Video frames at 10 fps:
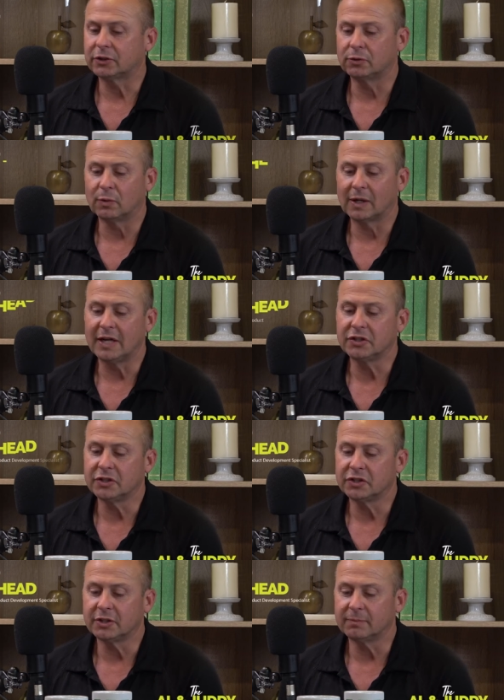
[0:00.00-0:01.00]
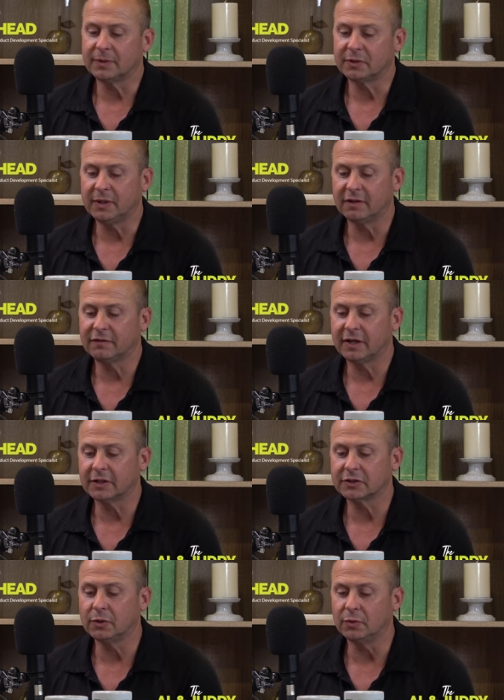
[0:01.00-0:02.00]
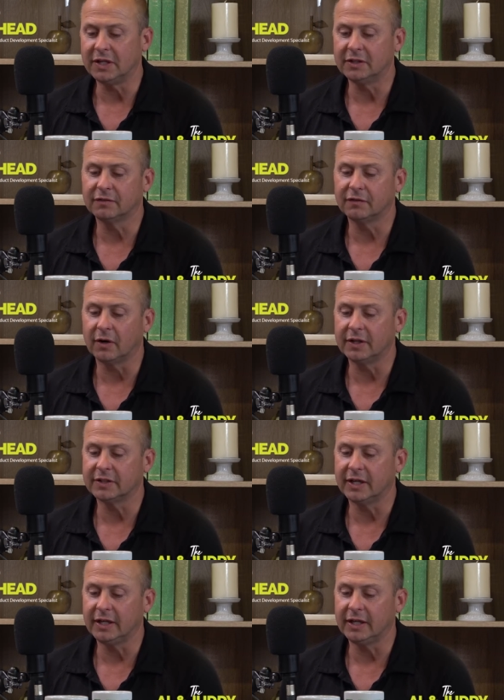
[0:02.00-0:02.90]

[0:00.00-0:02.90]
natural relationship between a fungus called endophyte